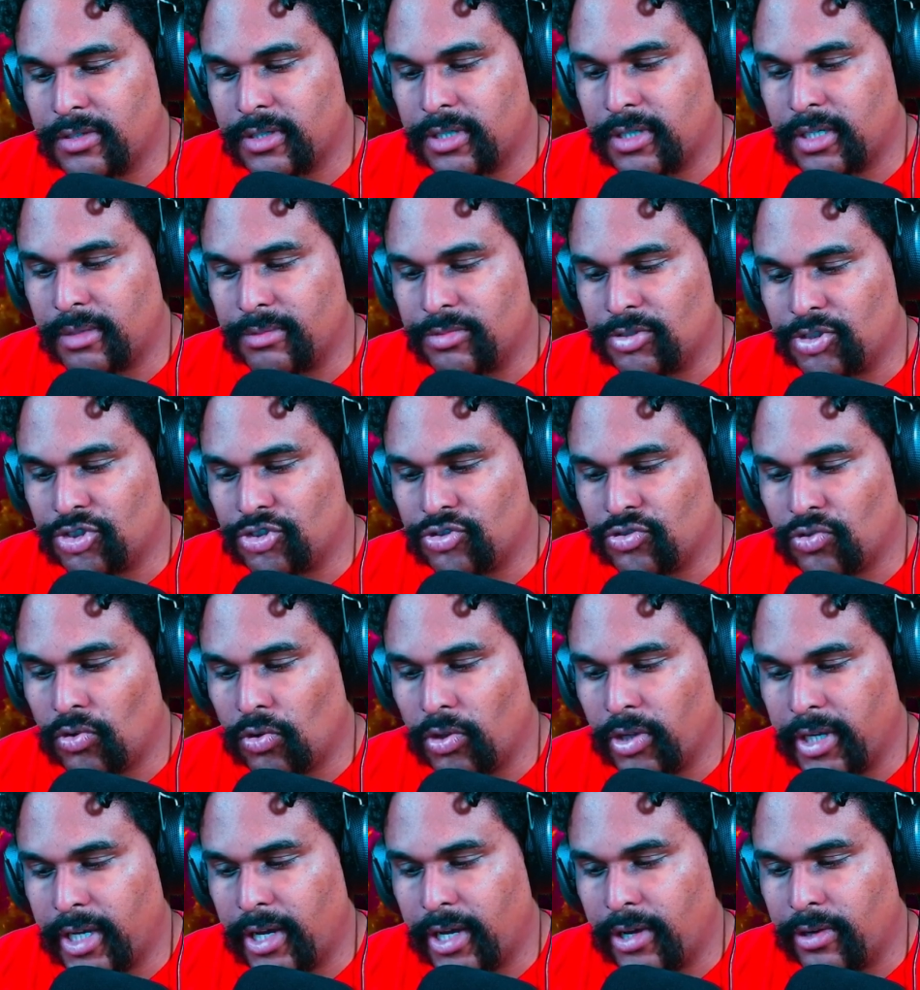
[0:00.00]
comes
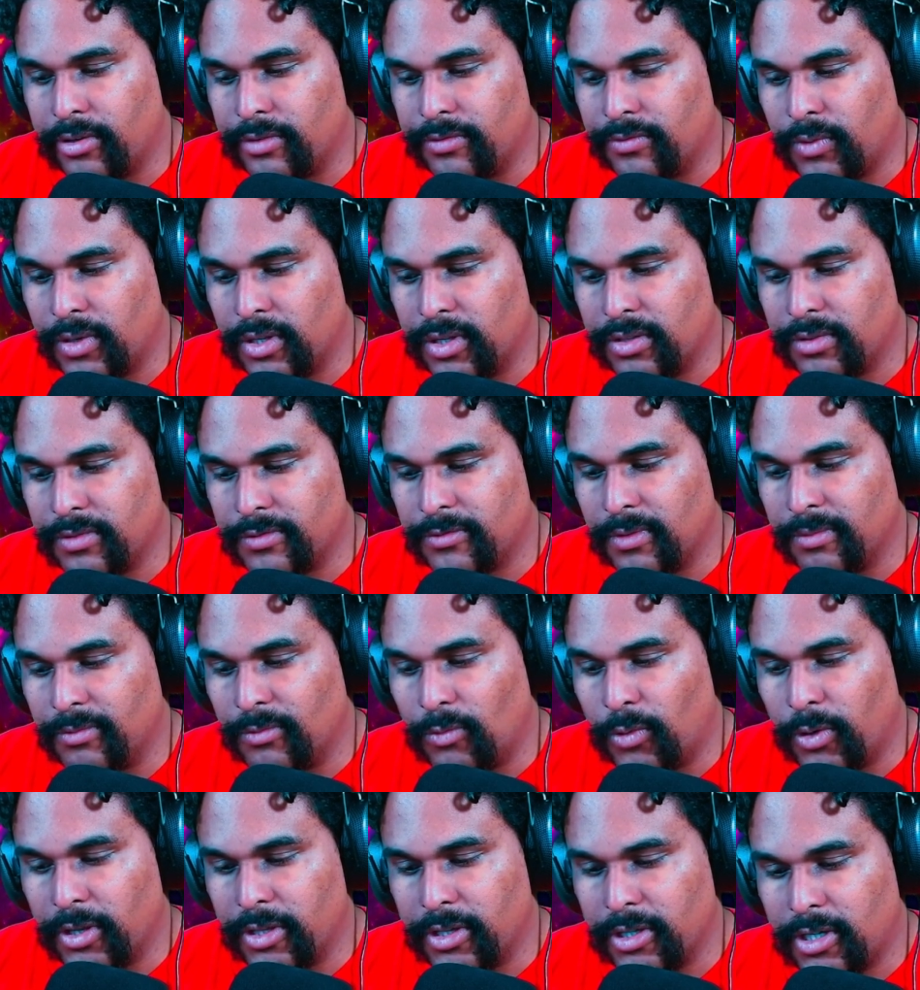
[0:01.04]
strolling out of one of the, from
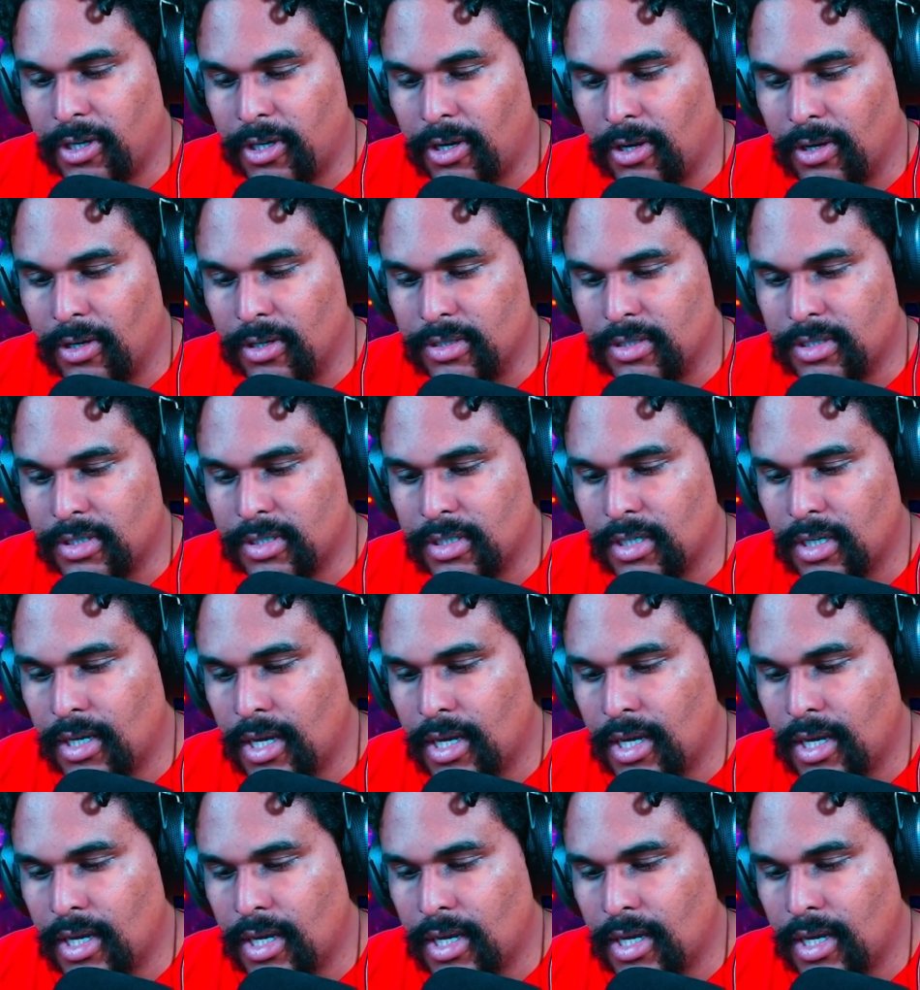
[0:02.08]
one of the cars.